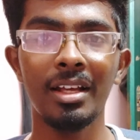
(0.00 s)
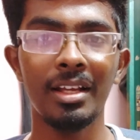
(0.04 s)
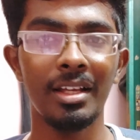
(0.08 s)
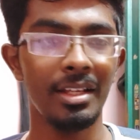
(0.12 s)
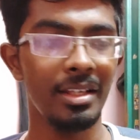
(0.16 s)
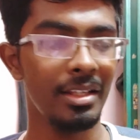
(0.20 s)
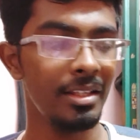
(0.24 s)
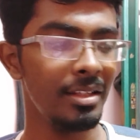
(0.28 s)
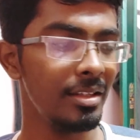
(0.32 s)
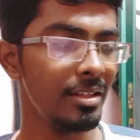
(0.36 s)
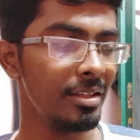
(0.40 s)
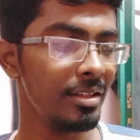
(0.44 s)

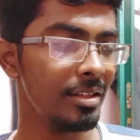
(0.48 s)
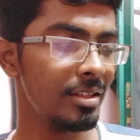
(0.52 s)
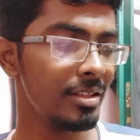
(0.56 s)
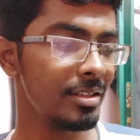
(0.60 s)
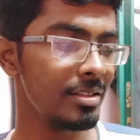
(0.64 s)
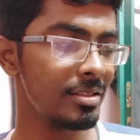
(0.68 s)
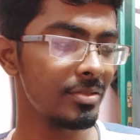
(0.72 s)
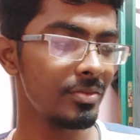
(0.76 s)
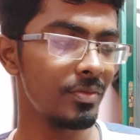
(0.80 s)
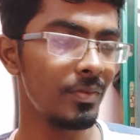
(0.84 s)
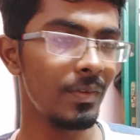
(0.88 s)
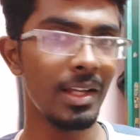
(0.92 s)
In
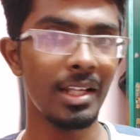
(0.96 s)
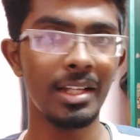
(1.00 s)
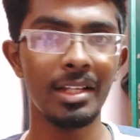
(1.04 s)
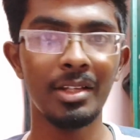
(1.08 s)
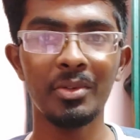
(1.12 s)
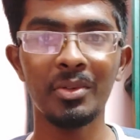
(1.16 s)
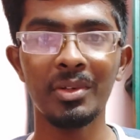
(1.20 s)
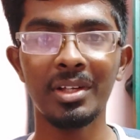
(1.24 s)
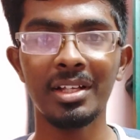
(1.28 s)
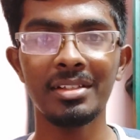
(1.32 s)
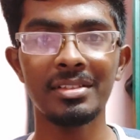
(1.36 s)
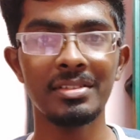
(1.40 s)
this
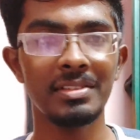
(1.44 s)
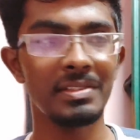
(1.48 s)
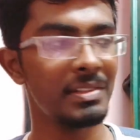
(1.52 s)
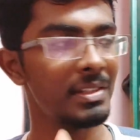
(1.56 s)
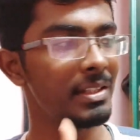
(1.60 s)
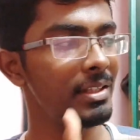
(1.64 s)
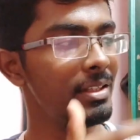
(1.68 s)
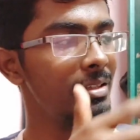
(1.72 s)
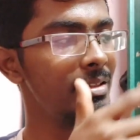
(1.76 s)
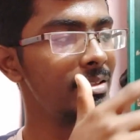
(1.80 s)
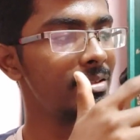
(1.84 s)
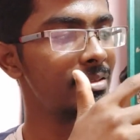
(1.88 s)
violin you can
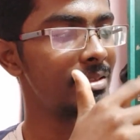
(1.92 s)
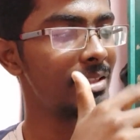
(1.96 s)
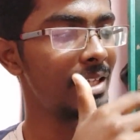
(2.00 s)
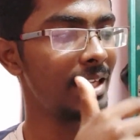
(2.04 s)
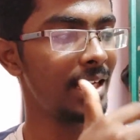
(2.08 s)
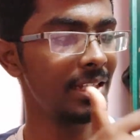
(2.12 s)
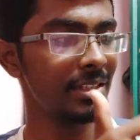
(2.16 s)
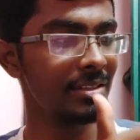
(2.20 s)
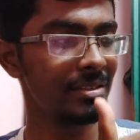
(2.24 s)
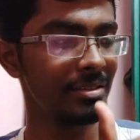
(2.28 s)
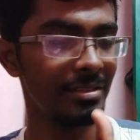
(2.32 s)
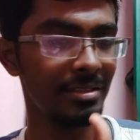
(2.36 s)
see this
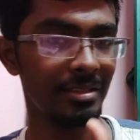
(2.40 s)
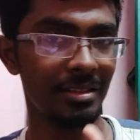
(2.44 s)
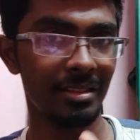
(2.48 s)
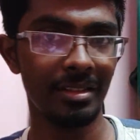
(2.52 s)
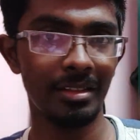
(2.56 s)
has